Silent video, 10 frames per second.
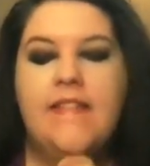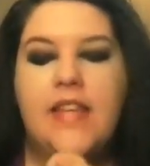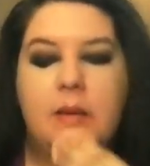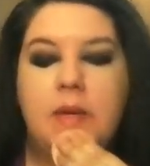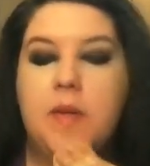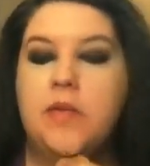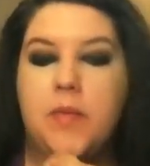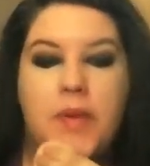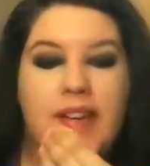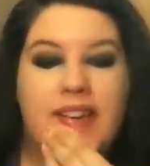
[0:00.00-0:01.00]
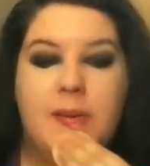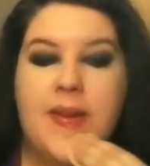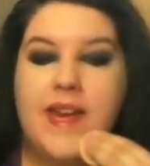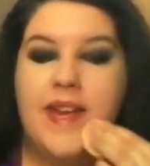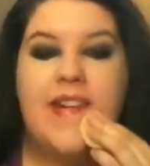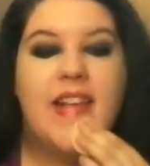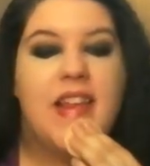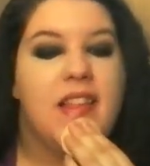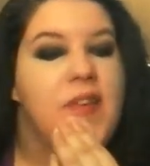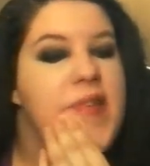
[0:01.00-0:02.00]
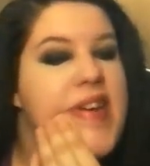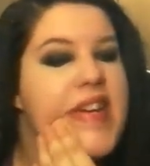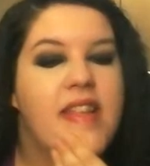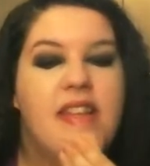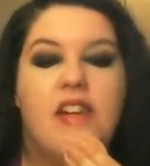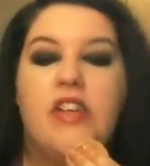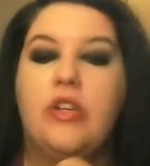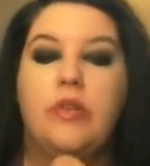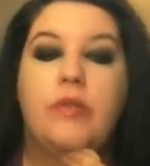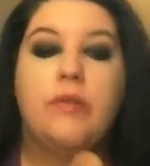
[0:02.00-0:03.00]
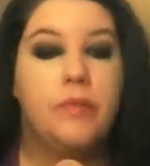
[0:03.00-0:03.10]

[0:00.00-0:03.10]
Sometimes I bring some down here. I get a little red down there too.